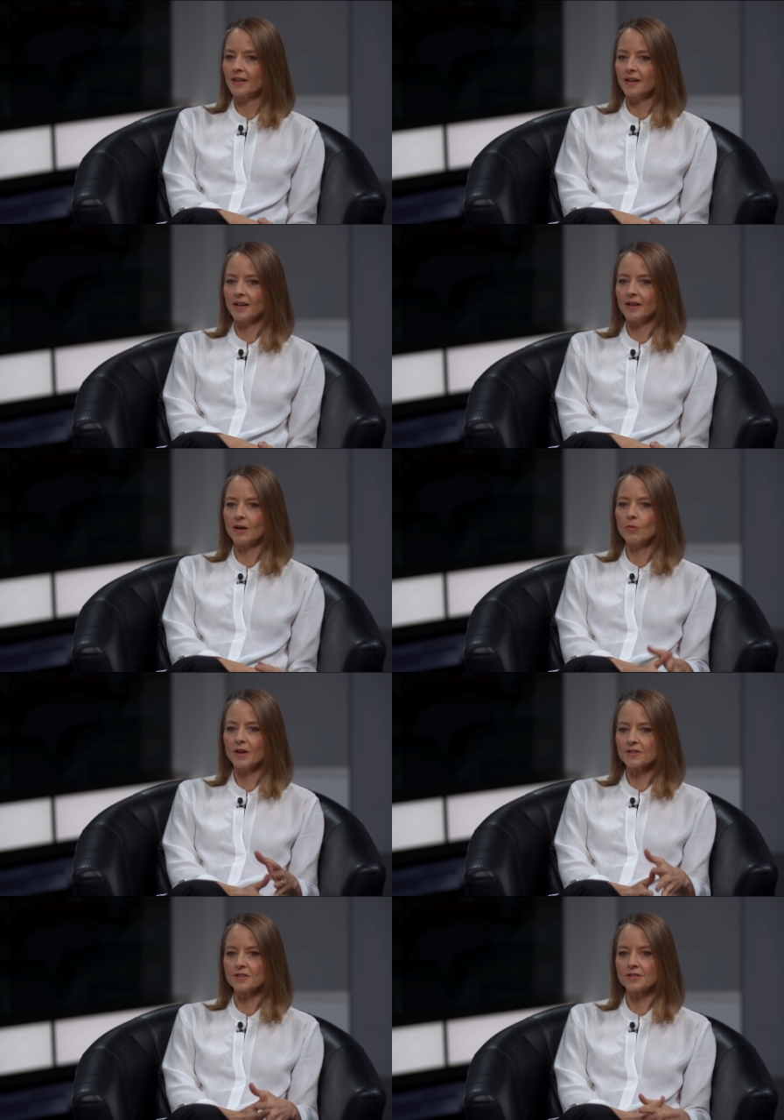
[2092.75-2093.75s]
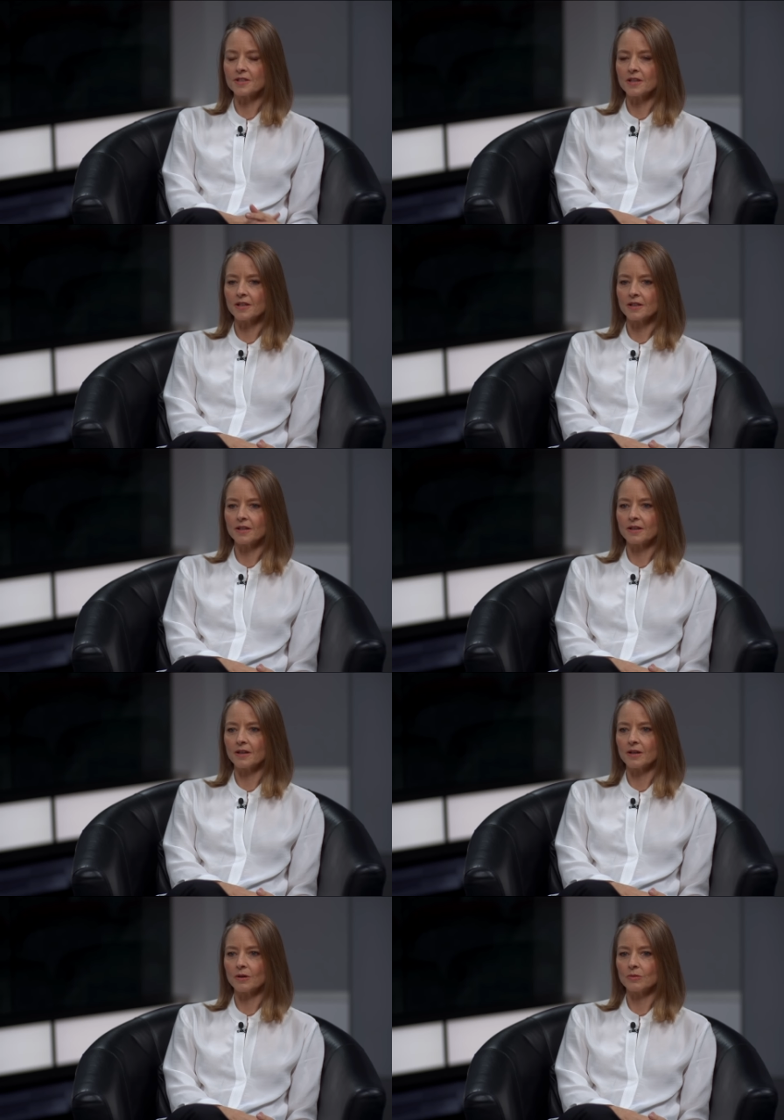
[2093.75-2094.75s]
Uh, I went to see
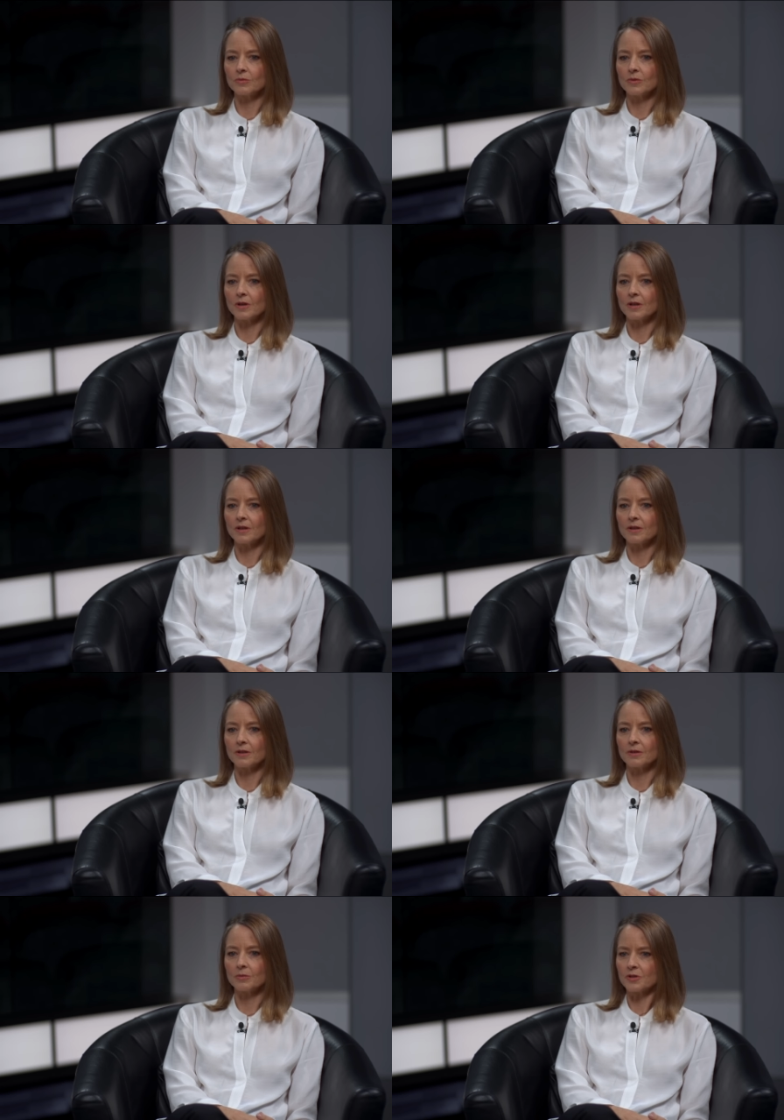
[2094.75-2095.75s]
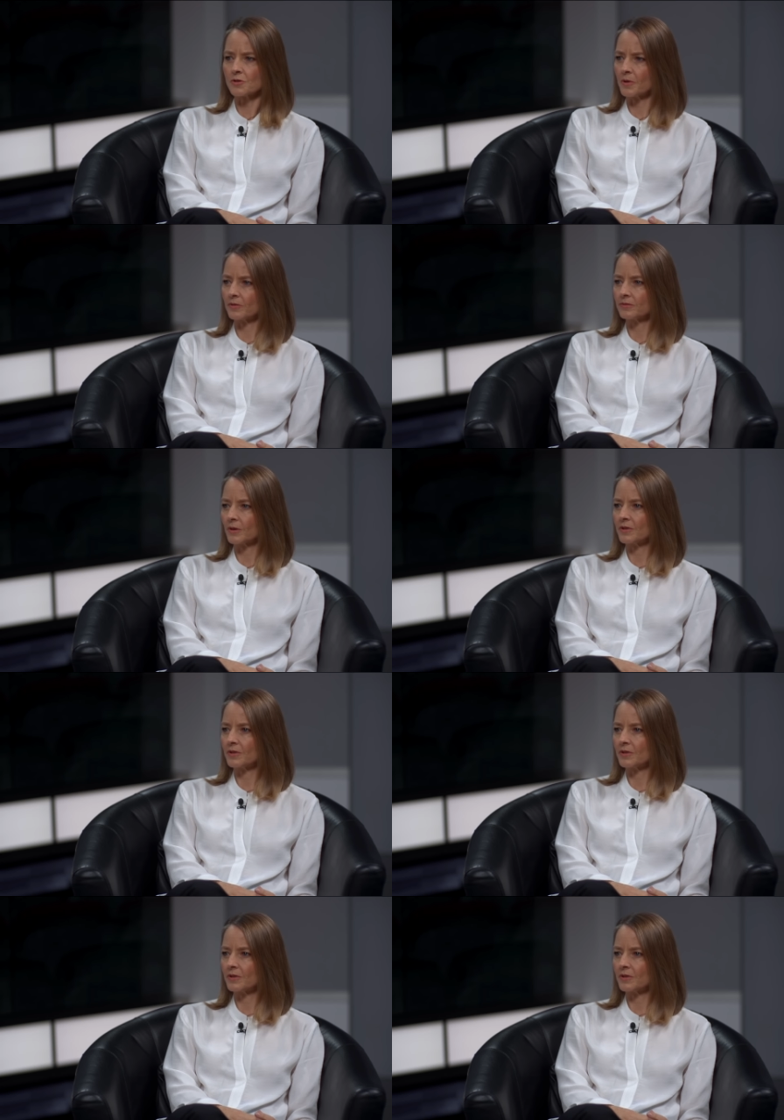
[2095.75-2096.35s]
uh, uh, Winter's Bone.